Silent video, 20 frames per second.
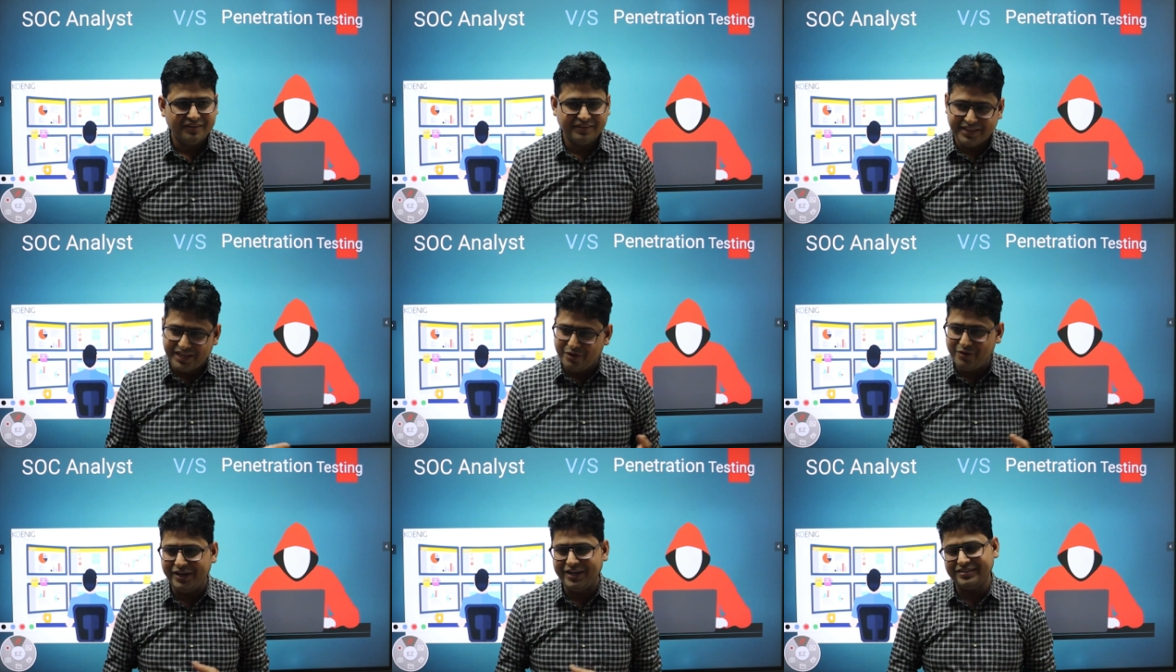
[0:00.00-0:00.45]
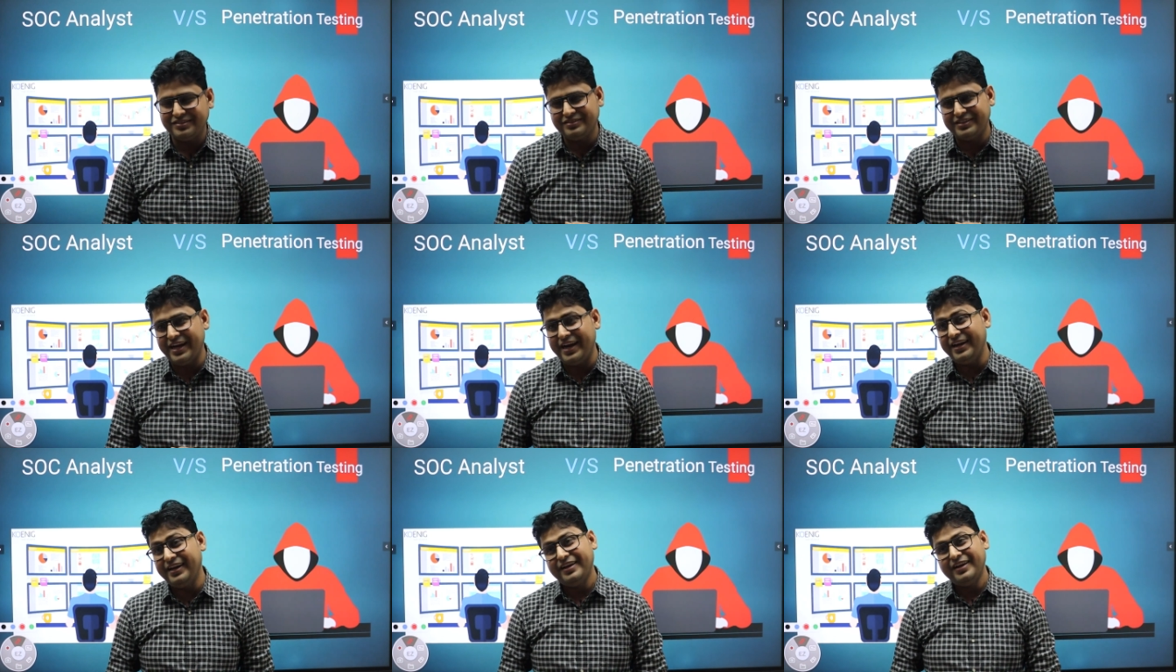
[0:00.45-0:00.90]
Then you
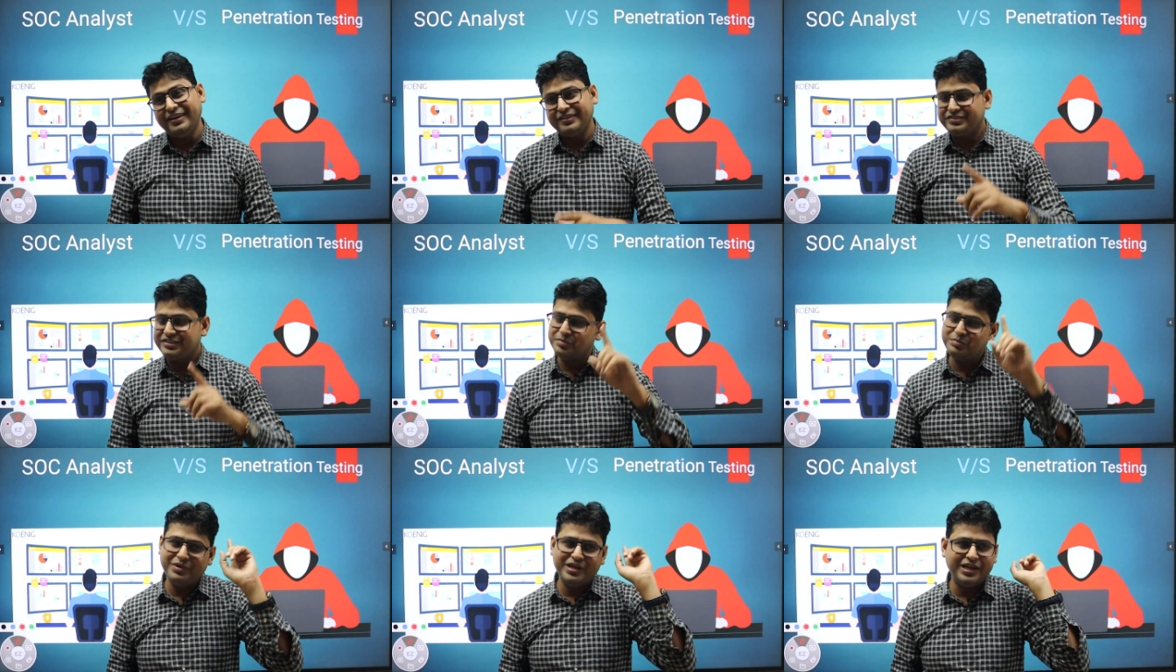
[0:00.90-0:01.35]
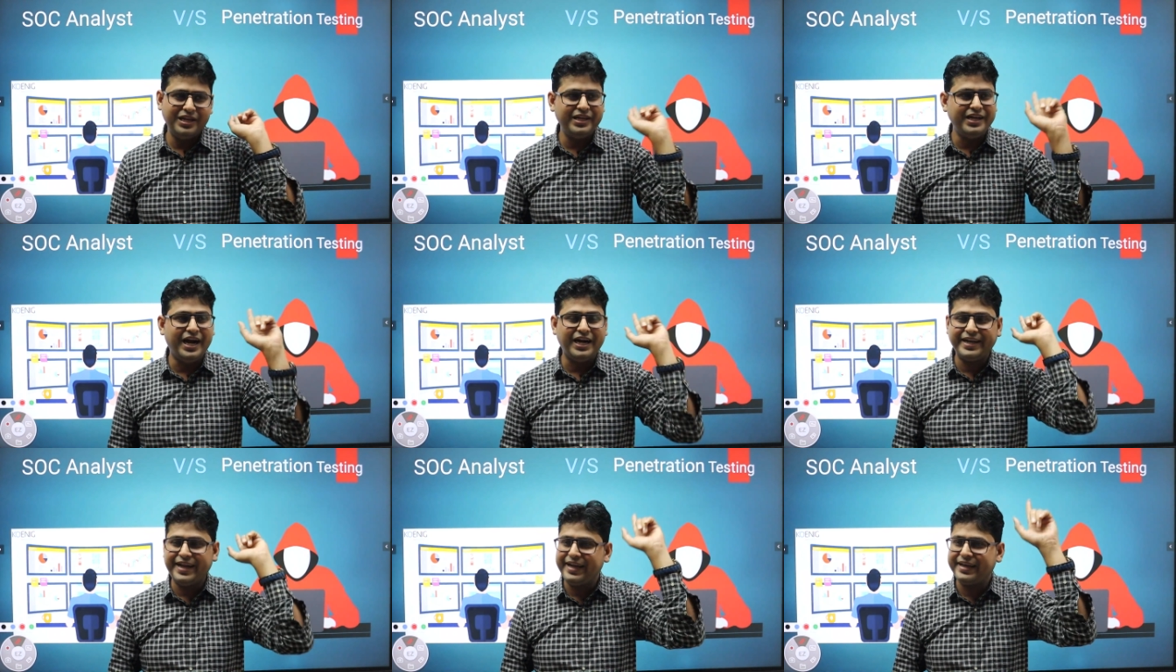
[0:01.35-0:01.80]
understand.
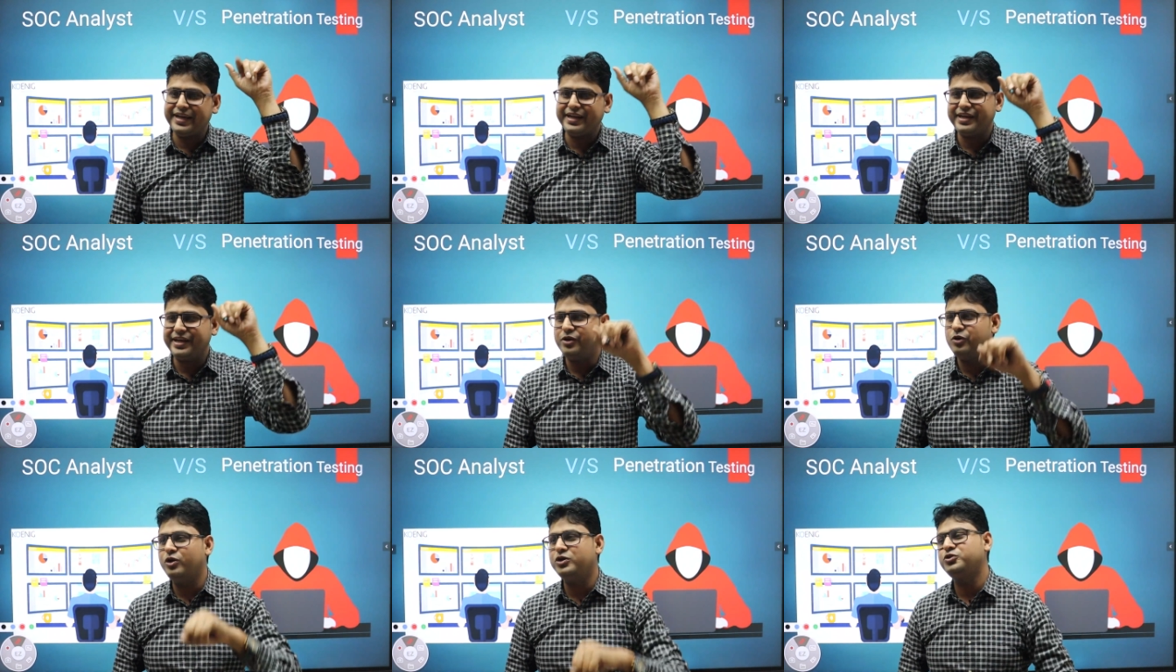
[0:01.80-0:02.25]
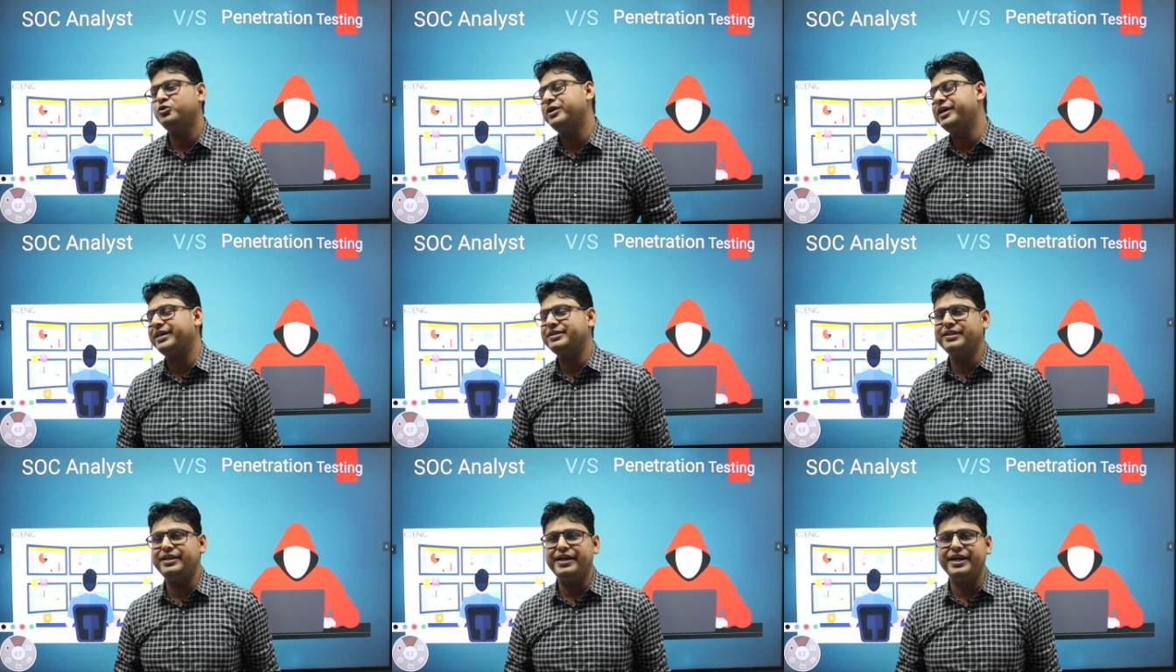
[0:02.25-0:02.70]
Similarly, attacker can also
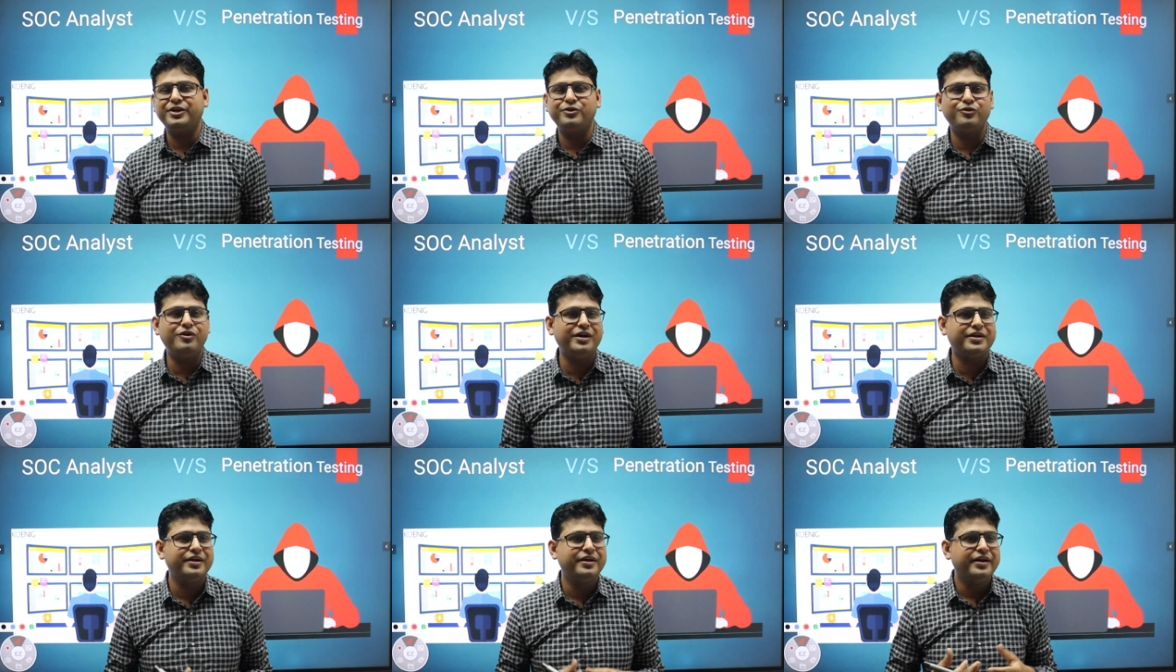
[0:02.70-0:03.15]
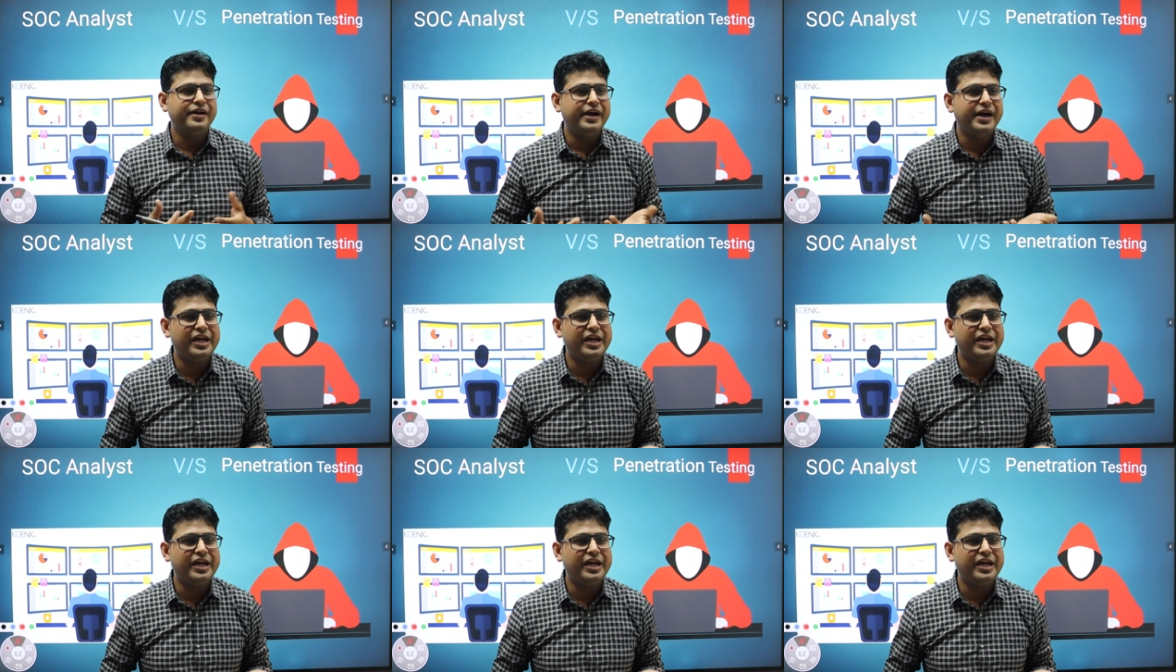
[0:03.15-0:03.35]
attack the network